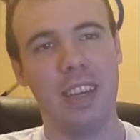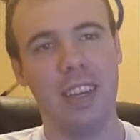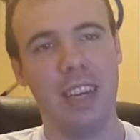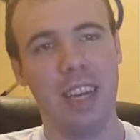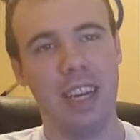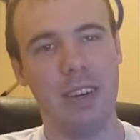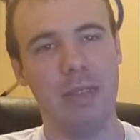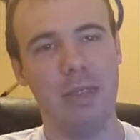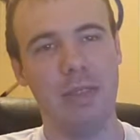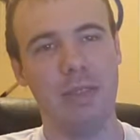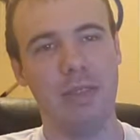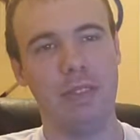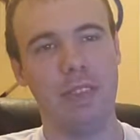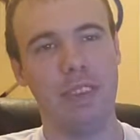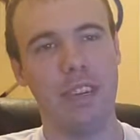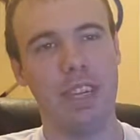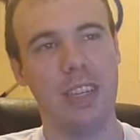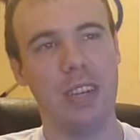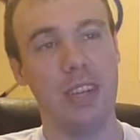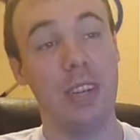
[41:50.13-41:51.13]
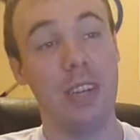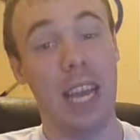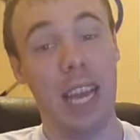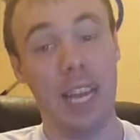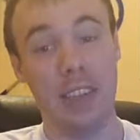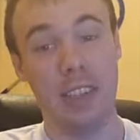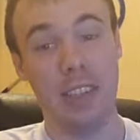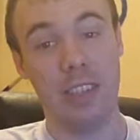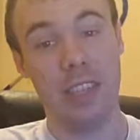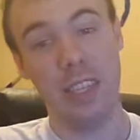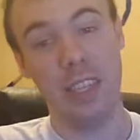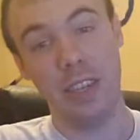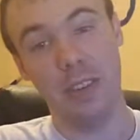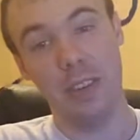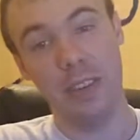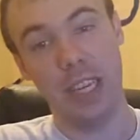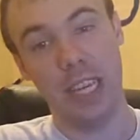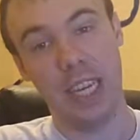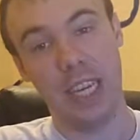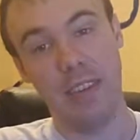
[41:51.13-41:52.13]
However, I don't actually
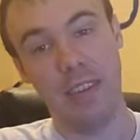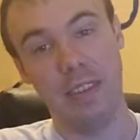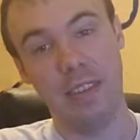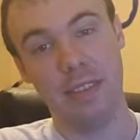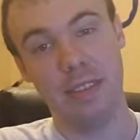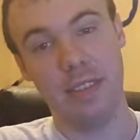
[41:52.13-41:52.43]
know that.